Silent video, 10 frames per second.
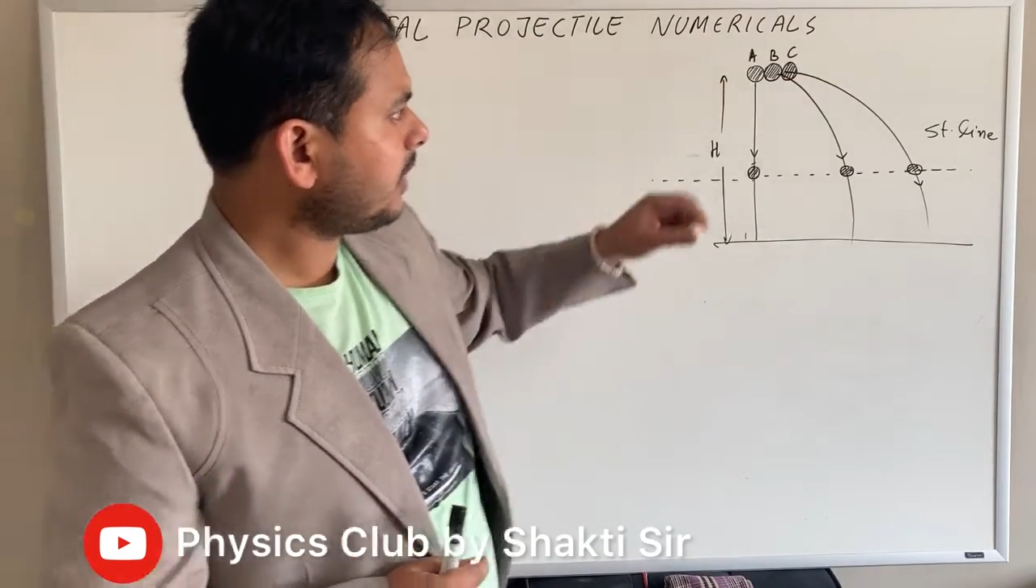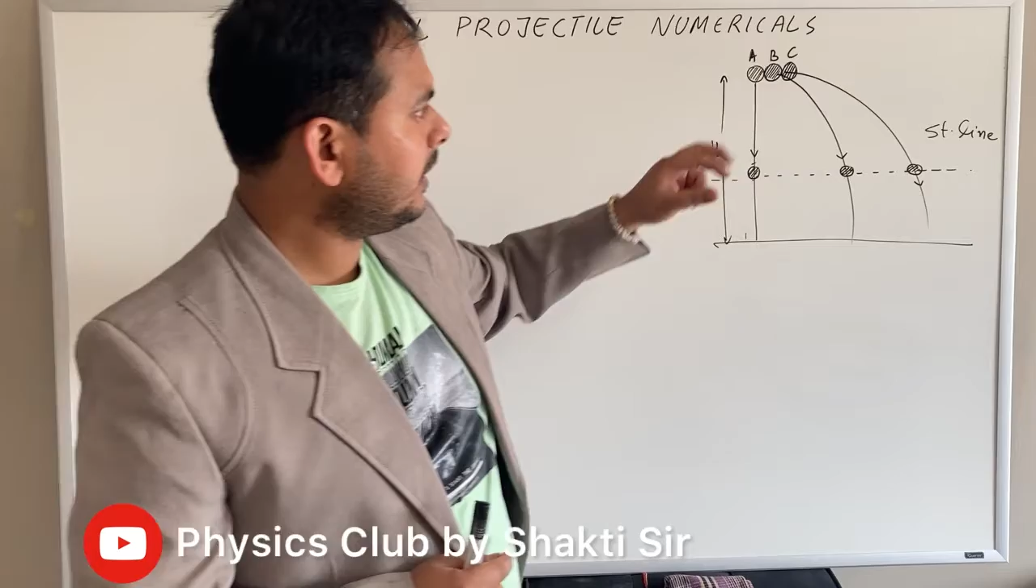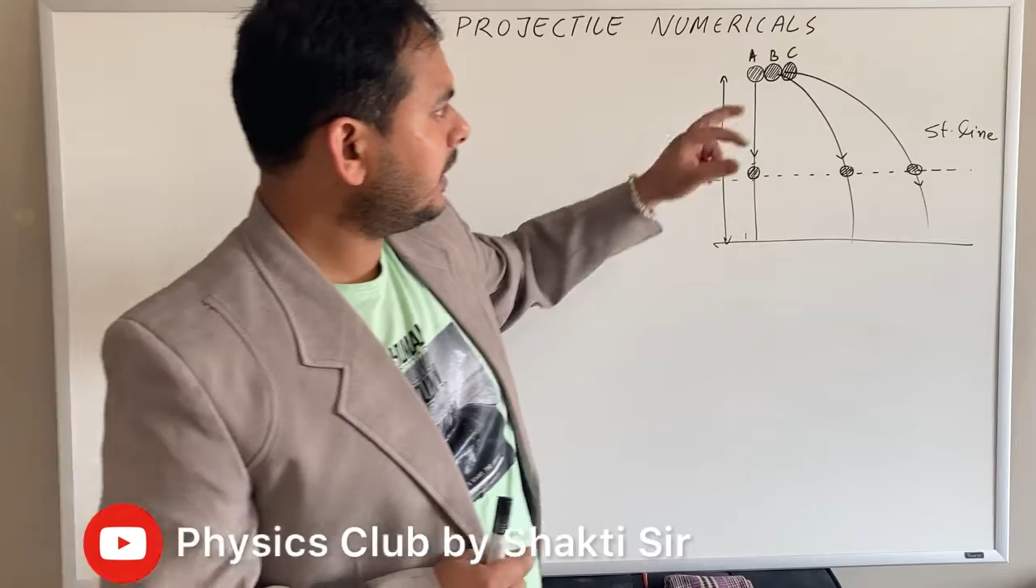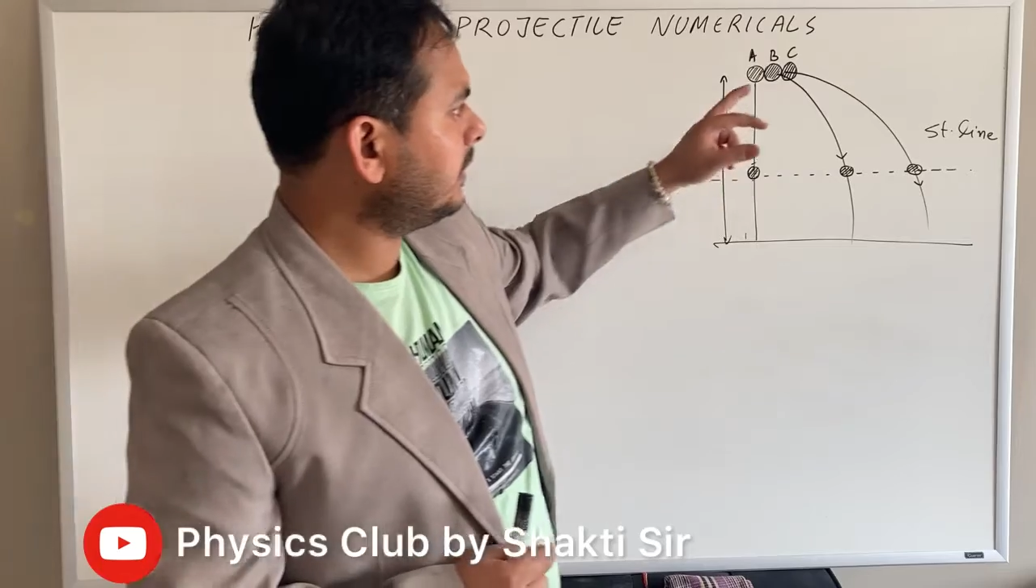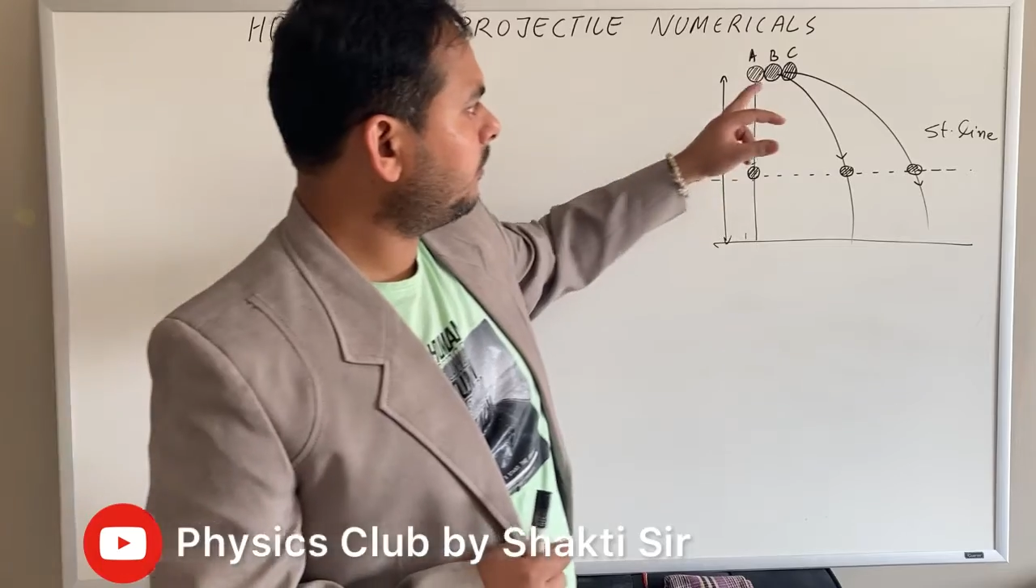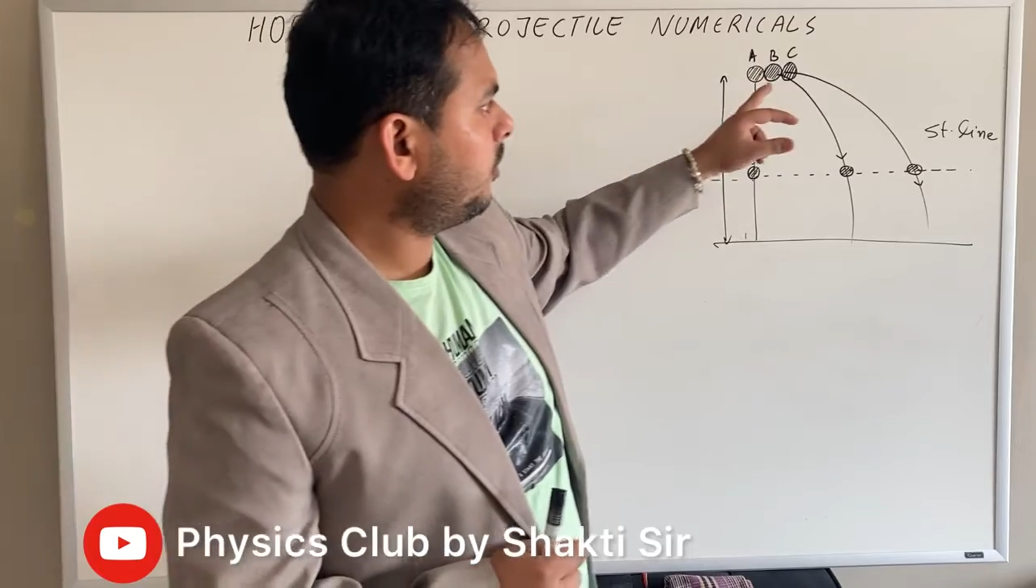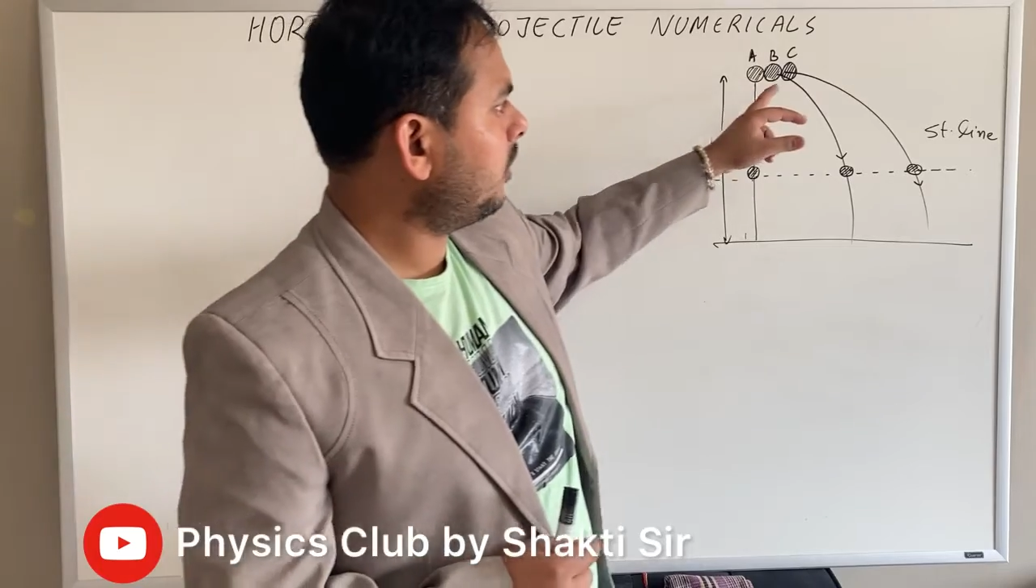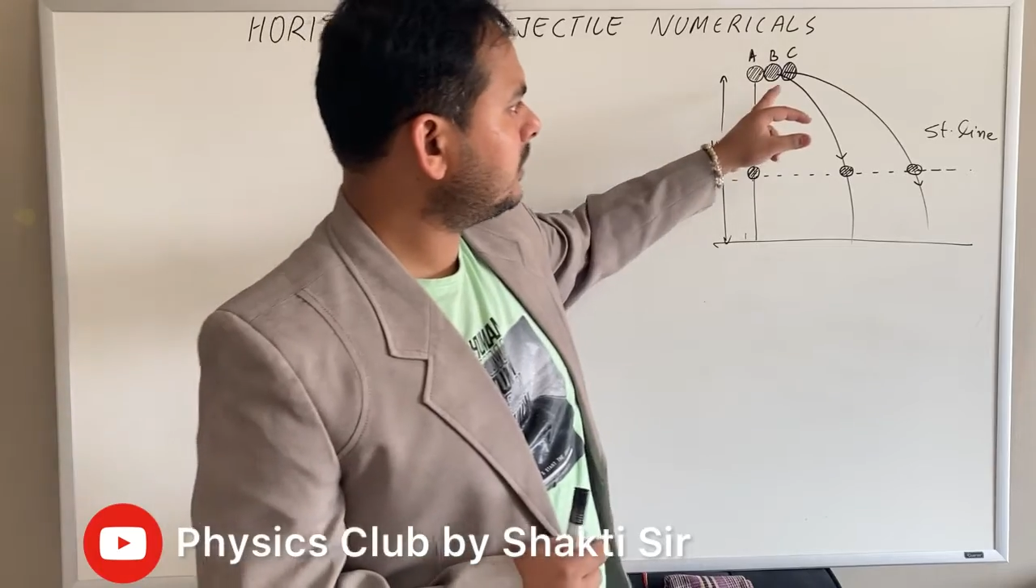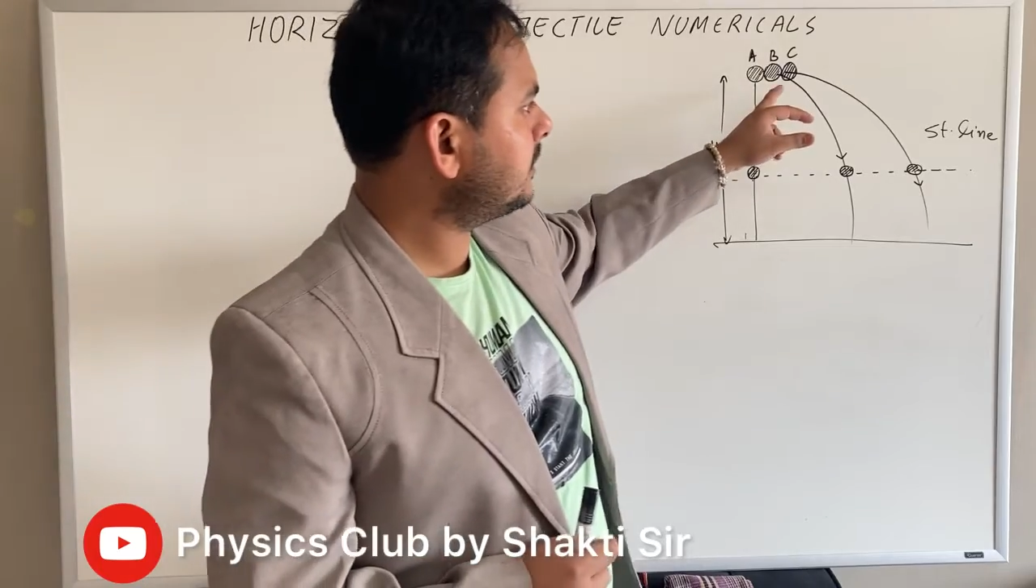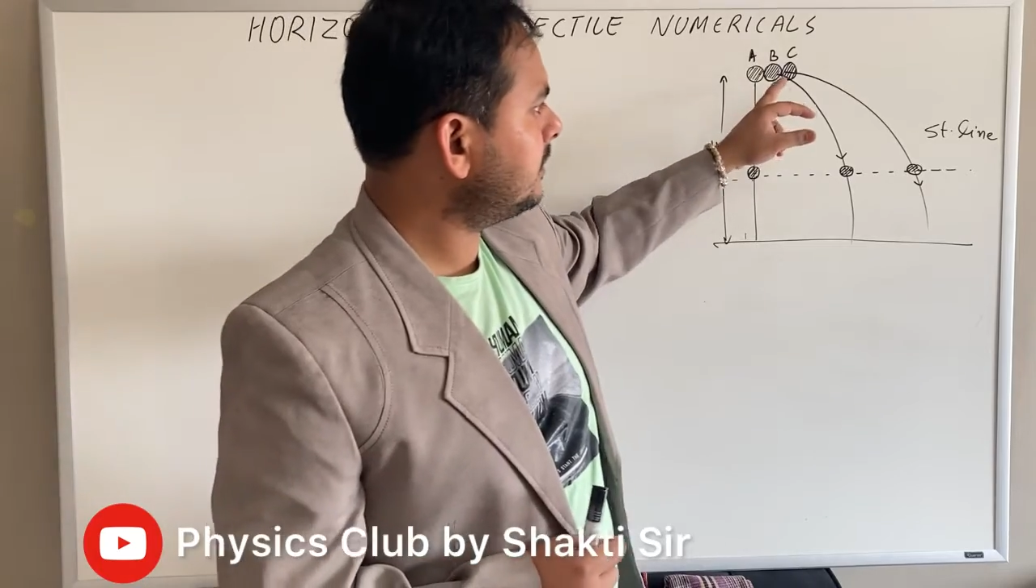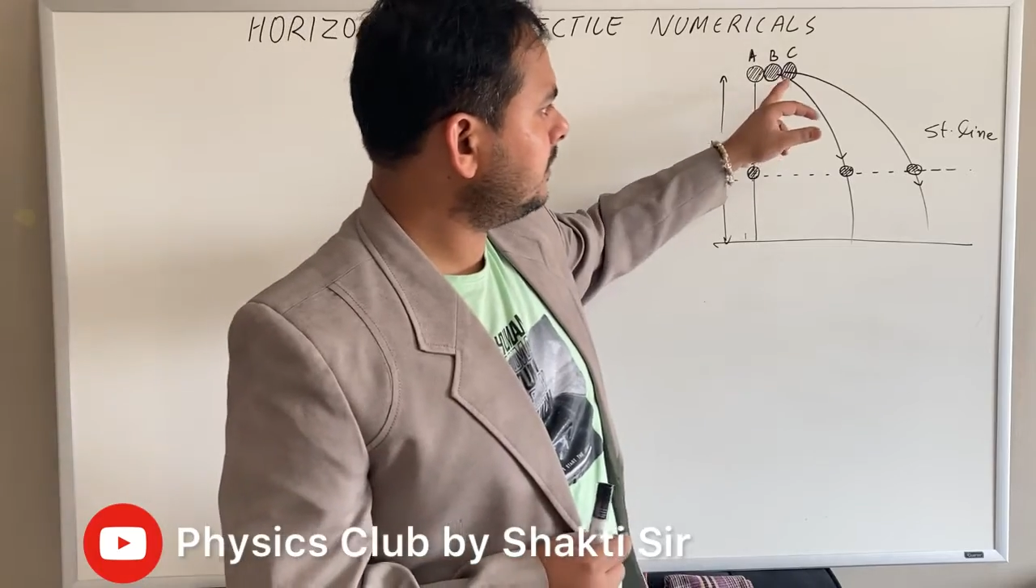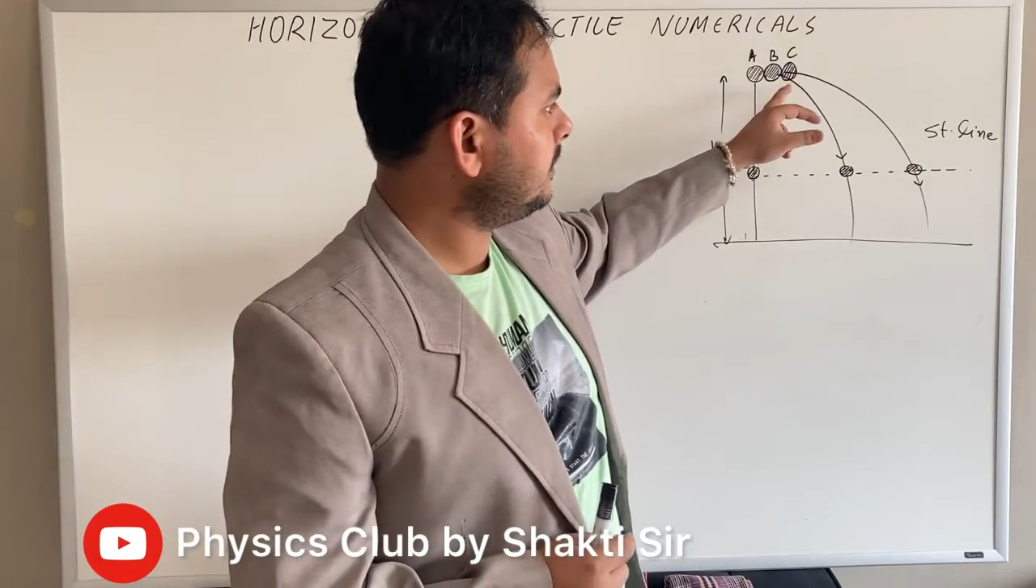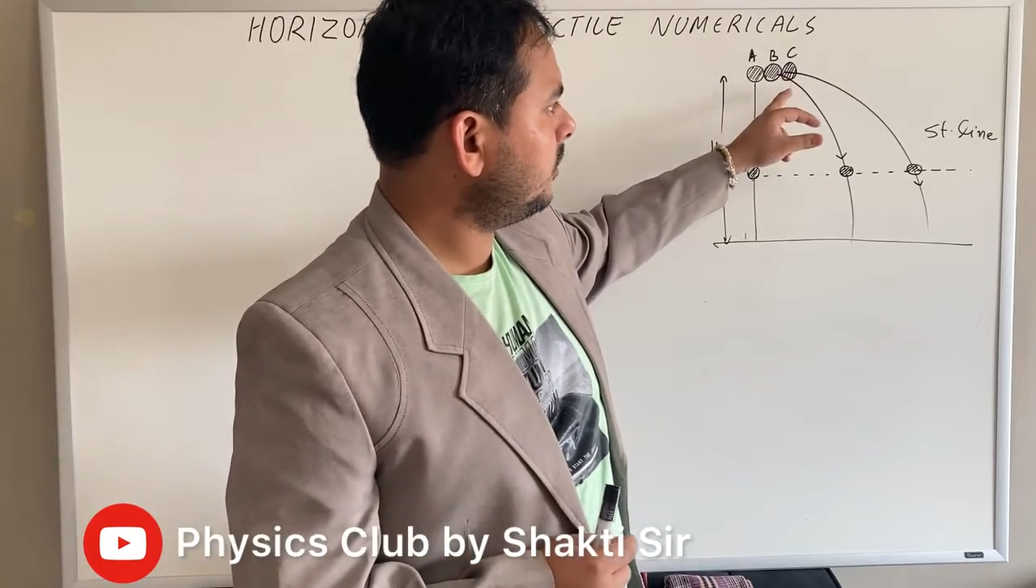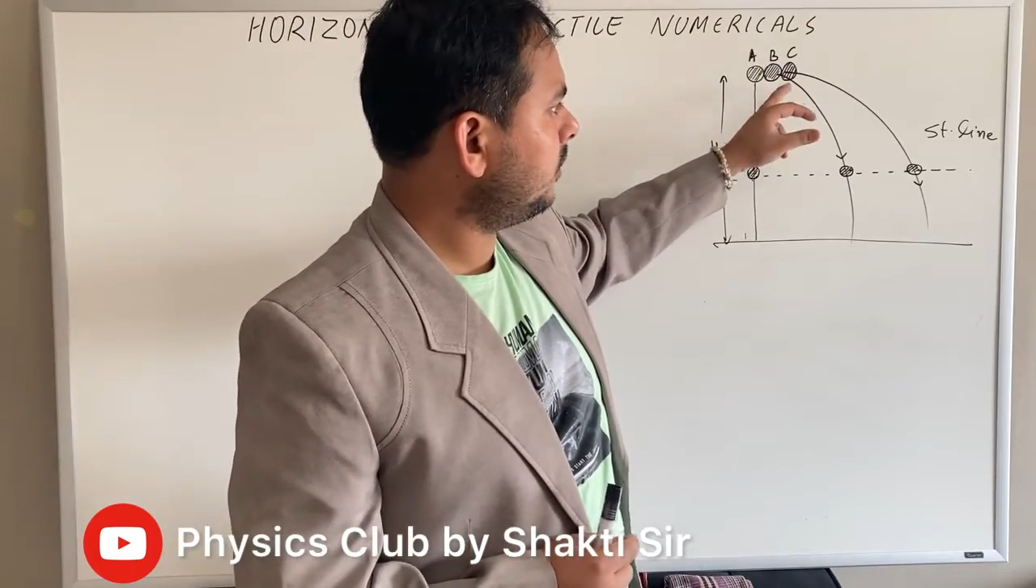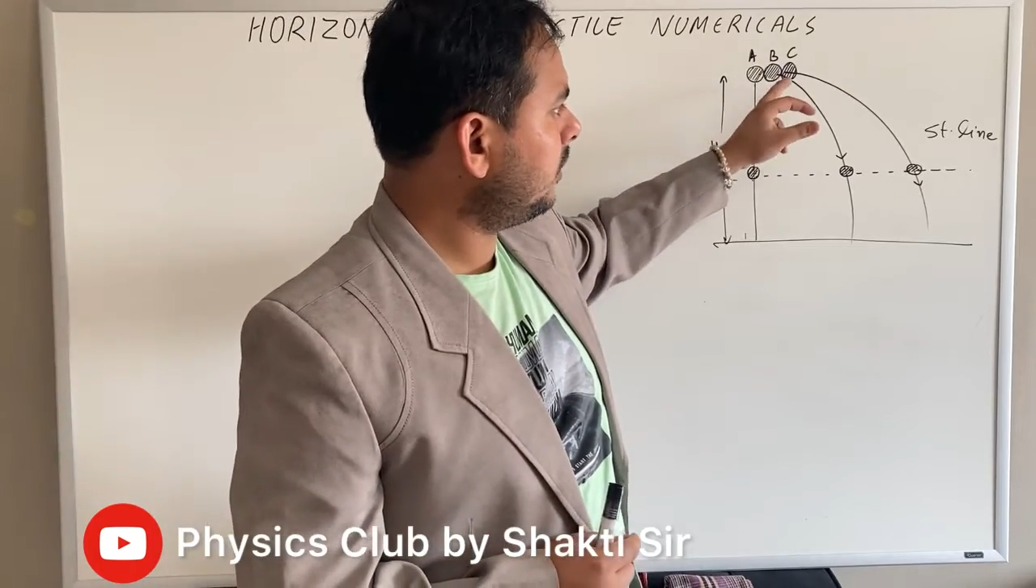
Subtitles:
and the ball C